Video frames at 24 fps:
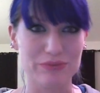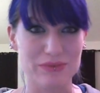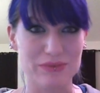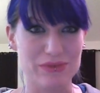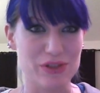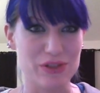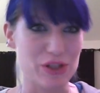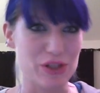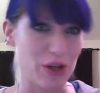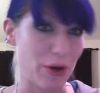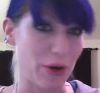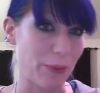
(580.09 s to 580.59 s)

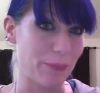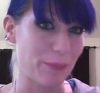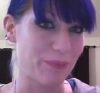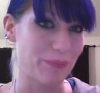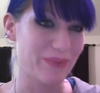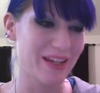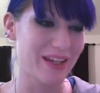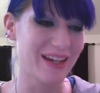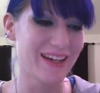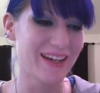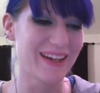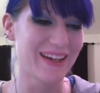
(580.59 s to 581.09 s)
So,
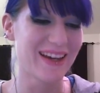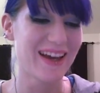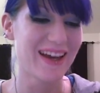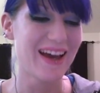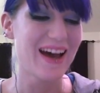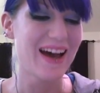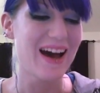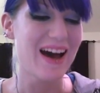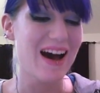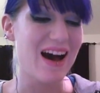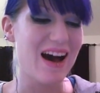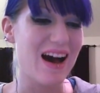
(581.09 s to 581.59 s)

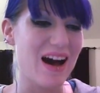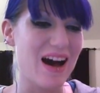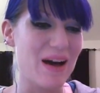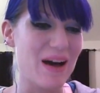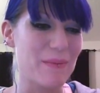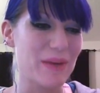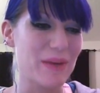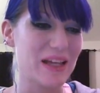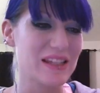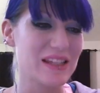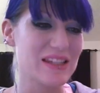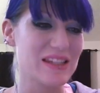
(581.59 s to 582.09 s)

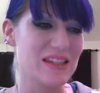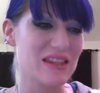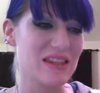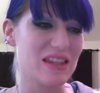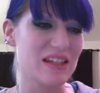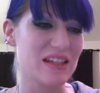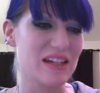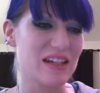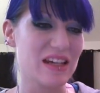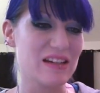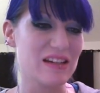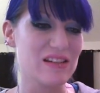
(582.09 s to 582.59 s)
it's the
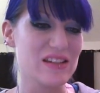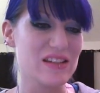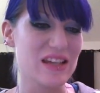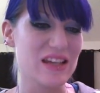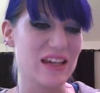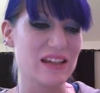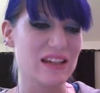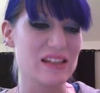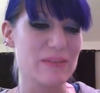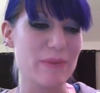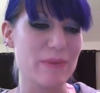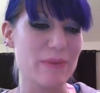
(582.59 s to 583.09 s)
Nails
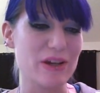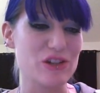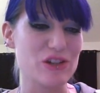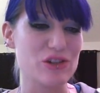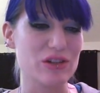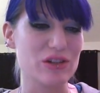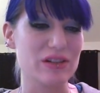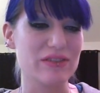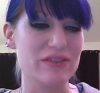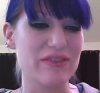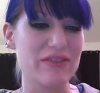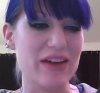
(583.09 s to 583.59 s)
Inc.
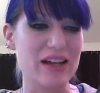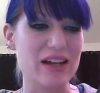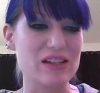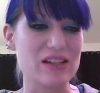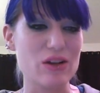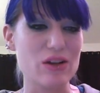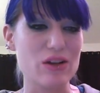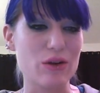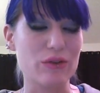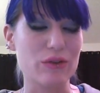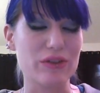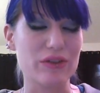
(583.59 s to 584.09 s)
Special Effects
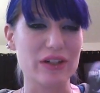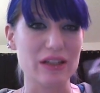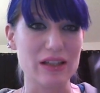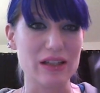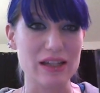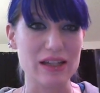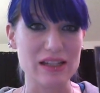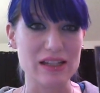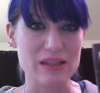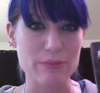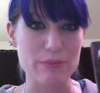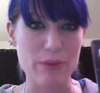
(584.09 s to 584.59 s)

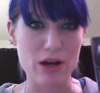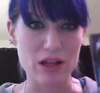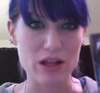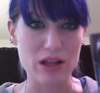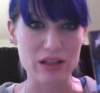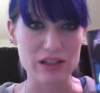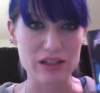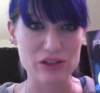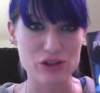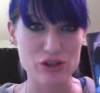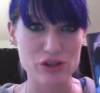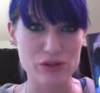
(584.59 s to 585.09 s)
Overglaze
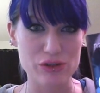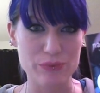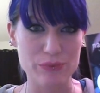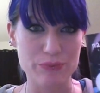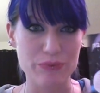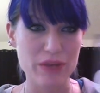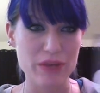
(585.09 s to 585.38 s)
Polish.